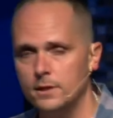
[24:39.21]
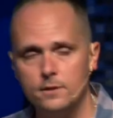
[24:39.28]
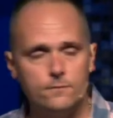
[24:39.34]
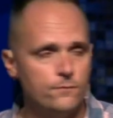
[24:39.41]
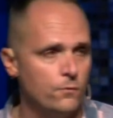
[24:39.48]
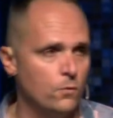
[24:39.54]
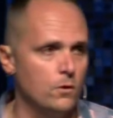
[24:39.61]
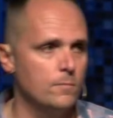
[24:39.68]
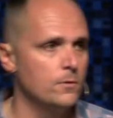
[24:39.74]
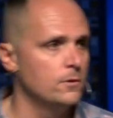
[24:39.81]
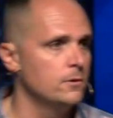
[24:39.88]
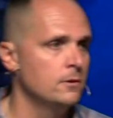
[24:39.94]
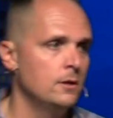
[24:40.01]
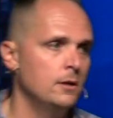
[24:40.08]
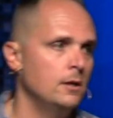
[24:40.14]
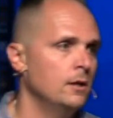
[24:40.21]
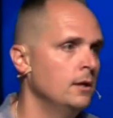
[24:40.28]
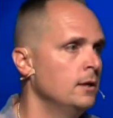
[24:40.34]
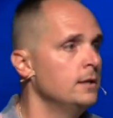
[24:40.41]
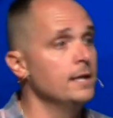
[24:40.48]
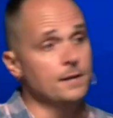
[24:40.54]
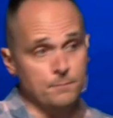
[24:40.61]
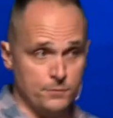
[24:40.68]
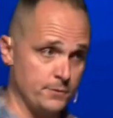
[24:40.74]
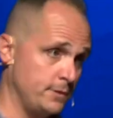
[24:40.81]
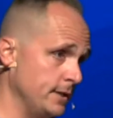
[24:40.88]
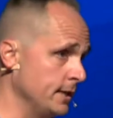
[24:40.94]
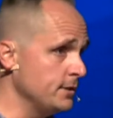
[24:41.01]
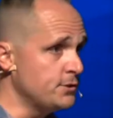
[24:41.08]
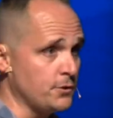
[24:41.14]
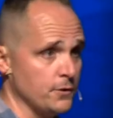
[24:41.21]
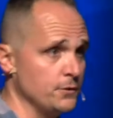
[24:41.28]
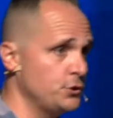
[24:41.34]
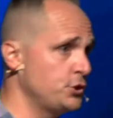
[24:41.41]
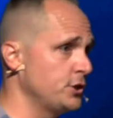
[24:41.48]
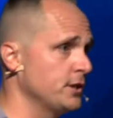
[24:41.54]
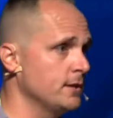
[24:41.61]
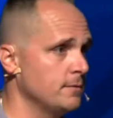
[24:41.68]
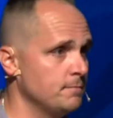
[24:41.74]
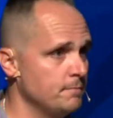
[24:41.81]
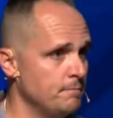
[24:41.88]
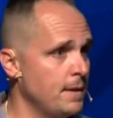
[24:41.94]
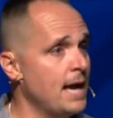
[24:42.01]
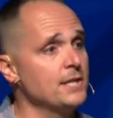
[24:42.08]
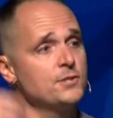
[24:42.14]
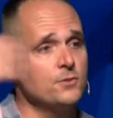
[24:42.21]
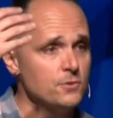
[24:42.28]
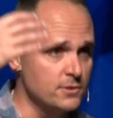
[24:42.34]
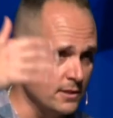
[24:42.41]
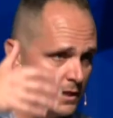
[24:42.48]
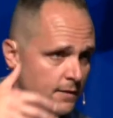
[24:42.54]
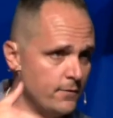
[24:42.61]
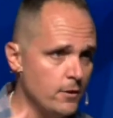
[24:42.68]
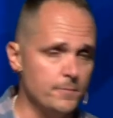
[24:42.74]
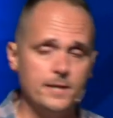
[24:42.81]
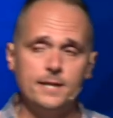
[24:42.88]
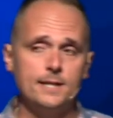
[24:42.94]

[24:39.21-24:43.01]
informal, internship, master's level. I'm in